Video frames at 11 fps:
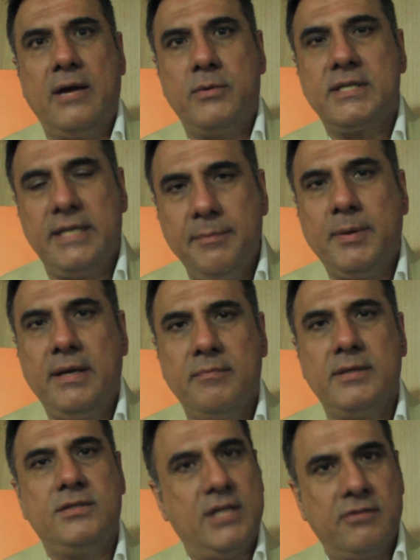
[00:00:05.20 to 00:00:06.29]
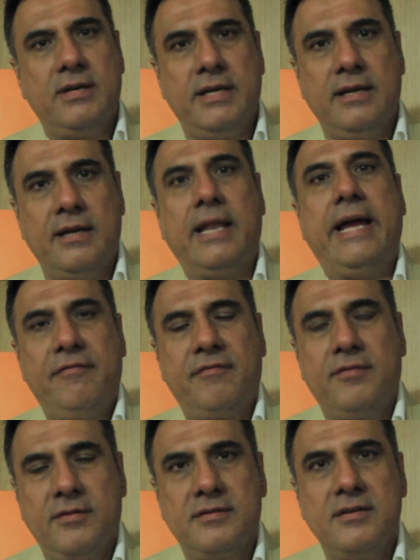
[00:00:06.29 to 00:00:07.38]
I was sleepy, but generally in
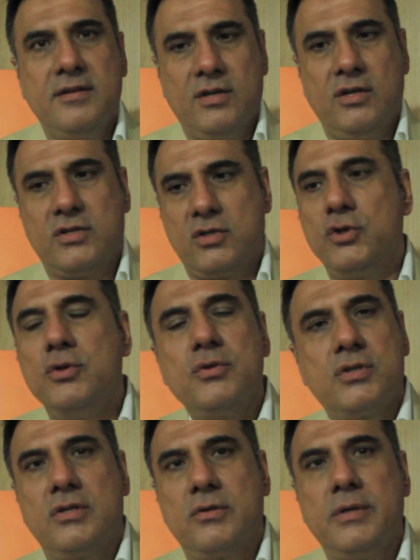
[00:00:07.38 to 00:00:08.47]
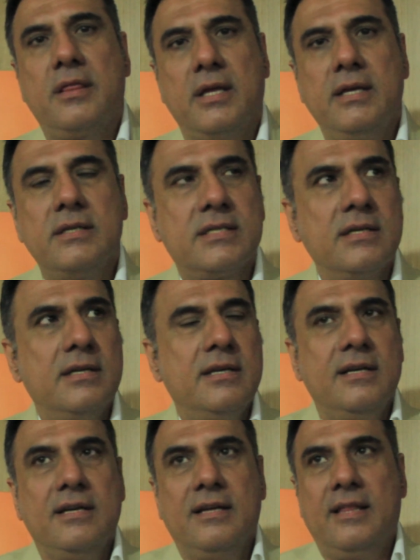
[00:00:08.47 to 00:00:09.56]
life, you're so used to doing things
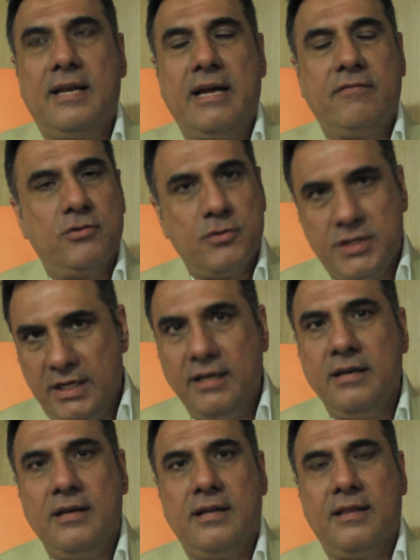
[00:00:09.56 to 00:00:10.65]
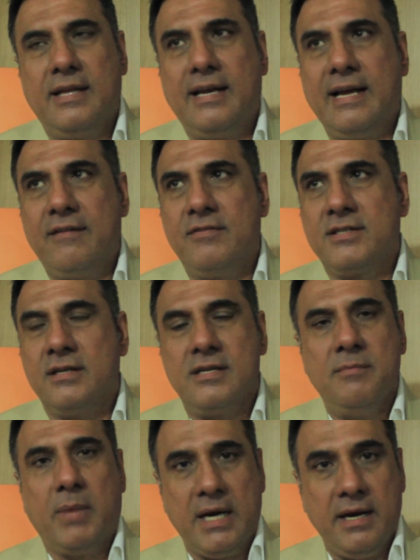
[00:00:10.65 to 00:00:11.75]
that have a routine and that have a
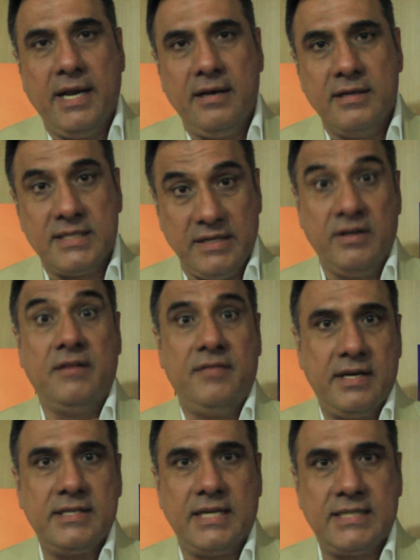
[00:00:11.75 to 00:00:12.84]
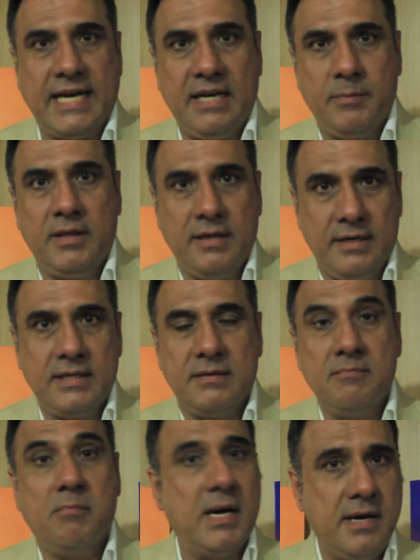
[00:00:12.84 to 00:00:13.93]
certain mundaneness. Even if there's excitement, there is
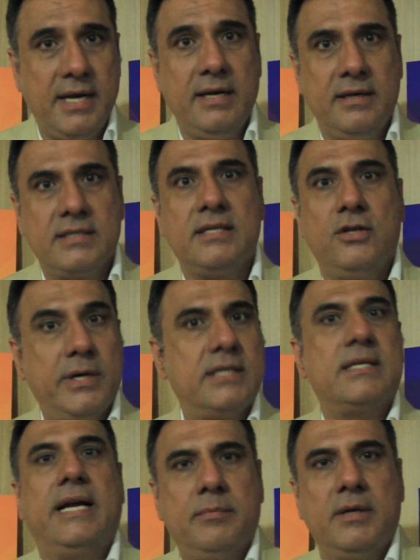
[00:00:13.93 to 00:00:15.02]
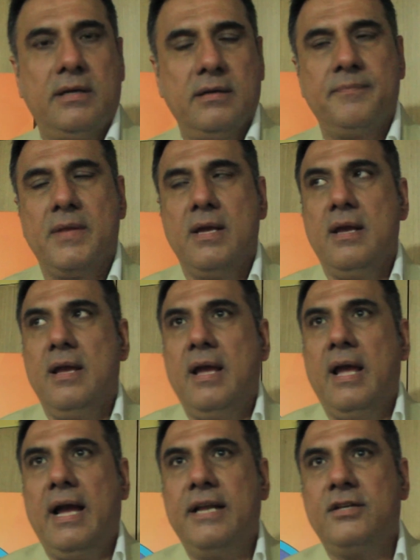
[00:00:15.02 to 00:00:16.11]
mundaneness in your excitement.
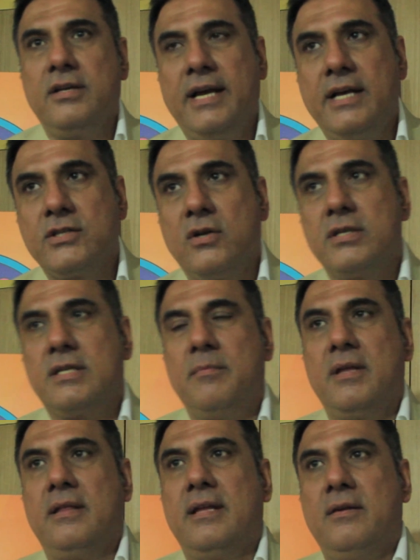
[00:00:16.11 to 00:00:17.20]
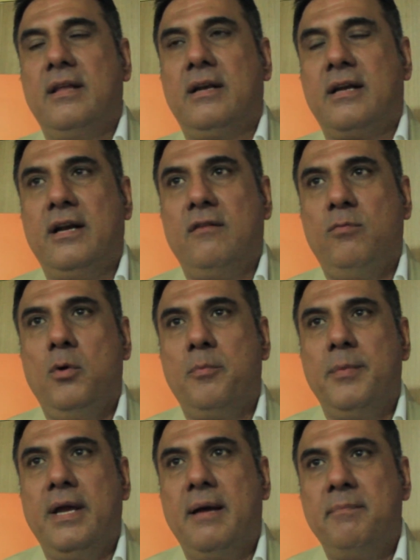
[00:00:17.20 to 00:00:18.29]
And today I saw something that kind of woke
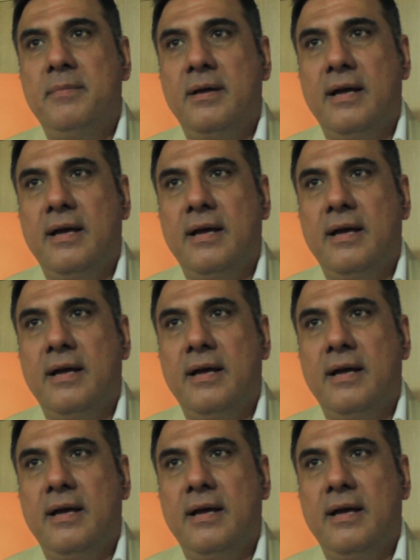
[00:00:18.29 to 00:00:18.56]
me up.